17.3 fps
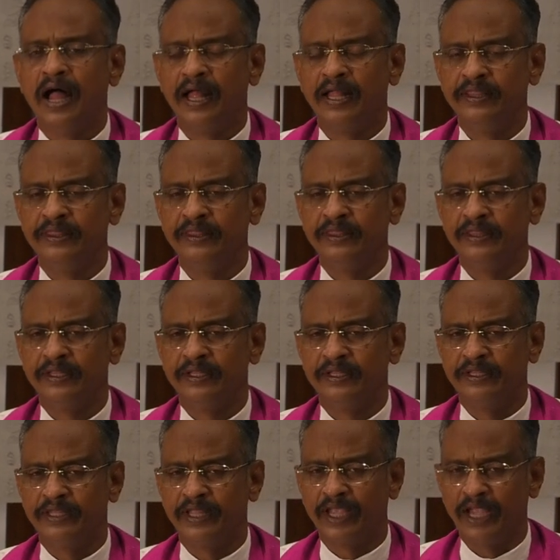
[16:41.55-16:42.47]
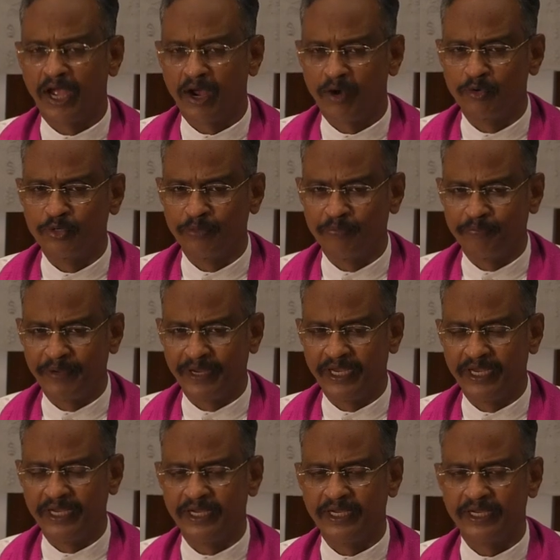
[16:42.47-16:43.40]
and they have to
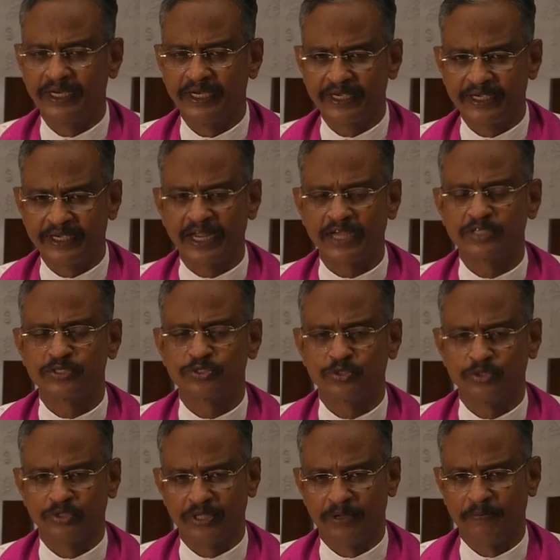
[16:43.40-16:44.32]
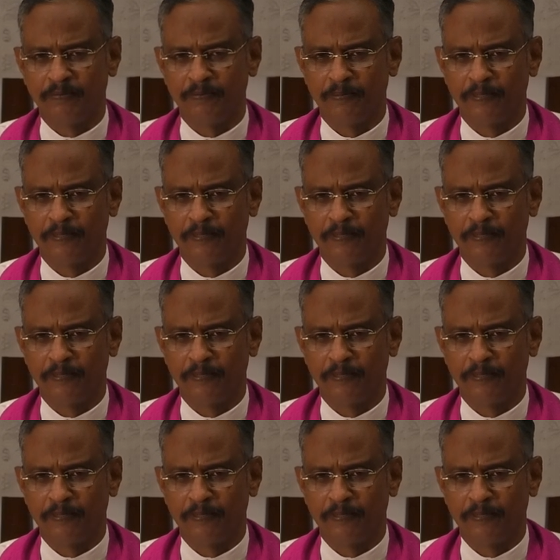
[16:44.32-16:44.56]
pay tax to them.